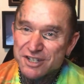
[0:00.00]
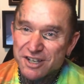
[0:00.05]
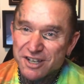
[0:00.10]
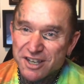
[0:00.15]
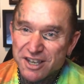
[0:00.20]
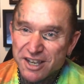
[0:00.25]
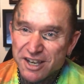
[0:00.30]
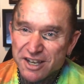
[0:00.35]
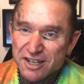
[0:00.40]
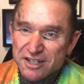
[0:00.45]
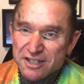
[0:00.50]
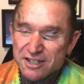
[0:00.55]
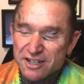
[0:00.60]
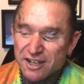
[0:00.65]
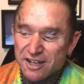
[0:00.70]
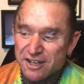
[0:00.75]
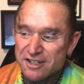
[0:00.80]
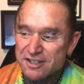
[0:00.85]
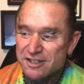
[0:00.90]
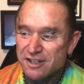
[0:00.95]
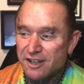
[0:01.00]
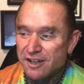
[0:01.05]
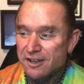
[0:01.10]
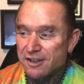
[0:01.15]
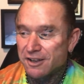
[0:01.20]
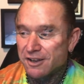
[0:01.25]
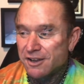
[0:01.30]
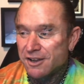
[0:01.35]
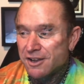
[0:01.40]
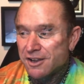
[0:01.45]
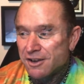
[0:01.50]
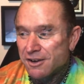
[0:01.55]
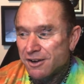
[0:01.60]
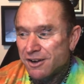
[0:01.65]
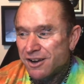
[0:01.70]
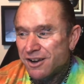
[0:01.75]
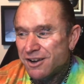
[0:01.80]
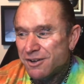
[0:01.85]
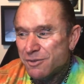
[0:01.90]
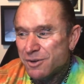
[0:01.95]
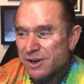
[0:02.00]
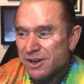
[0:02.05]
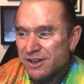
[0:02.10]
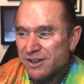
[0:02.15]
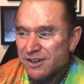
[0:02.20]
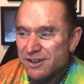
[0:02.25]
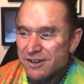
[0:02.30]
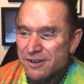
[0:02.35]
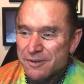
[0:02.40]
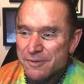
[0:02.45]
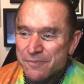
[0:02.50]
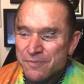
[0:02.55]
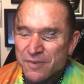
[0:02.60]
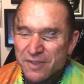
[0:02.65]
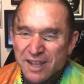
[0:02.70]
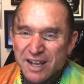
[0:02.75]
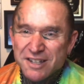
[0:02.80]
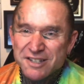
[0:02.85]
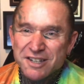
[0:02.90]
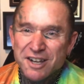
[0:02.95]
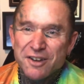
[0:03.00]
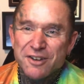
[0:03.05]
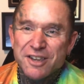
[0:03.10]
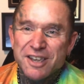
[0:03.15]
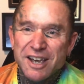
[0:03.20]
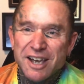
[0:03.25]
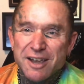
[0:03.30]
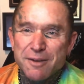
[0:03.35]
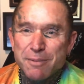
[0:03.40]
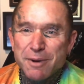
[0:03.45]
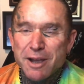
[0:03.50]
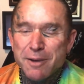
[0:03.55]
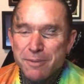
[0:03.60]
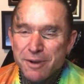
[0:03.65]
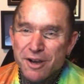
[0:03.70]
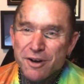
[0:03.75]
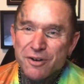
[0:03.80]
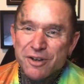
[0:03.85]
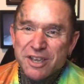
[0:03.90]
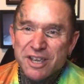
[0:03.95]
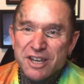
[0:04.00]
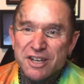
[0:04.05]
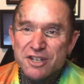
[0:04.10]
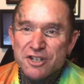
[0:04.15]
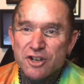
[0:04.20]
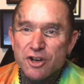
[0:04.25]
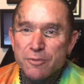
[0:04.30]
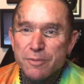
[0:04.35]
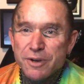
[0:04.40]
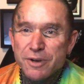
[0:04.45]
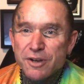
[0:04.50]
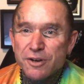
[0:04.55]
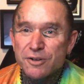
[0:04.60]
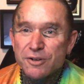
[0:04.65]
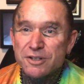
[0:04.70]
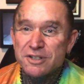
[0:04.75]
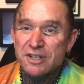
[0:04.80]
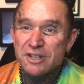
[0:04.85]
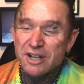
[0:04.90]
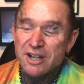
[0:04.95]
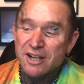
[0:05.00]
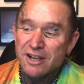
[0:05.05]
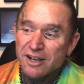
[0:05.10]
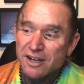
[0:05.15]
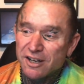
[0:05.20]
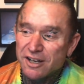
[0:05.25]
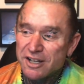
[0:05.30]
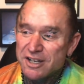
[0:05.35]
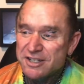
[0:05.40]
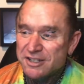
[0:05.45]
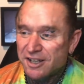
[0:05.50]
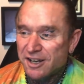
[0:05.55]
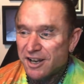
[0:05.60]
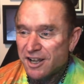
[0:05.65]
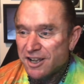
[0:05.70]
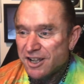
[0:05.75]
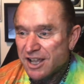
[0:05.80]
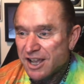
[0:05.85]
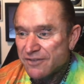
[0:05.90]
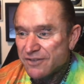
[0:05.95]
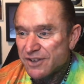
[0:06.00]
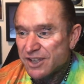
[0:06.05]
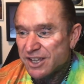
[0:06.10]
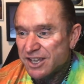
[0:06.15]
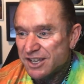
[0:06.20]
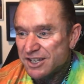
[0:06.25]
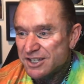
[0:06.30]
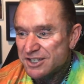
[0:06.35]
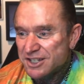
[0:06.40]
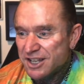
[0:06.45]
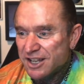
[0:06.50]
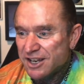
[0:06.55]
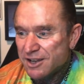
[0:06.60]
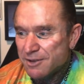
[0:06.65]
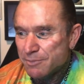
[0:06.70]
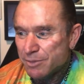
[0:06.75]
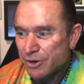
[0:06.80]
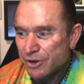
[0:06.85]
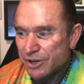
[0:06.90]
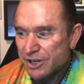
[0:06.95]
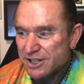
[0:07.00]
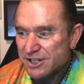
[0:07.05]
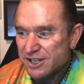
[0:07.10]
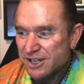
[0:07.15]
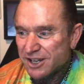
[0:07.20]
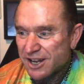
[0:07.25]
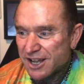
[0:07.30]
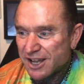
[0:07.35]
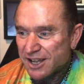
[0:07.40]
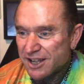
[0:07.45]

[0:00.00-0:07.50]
a kiss," and it's like, oh well. That's okay, baby. I'll kiss you because at least I know you haven't kissed anybody today.